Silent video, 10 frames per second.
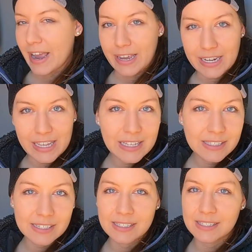I can
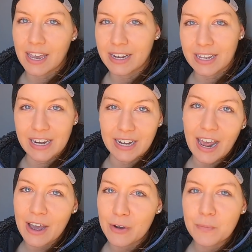easily slide it in and
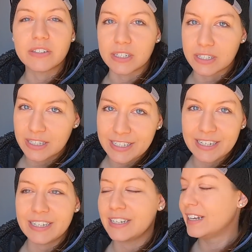out. To clean
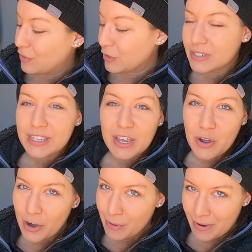it, there is a
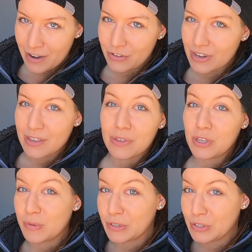carpet underneath,
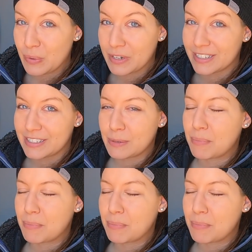you will notice,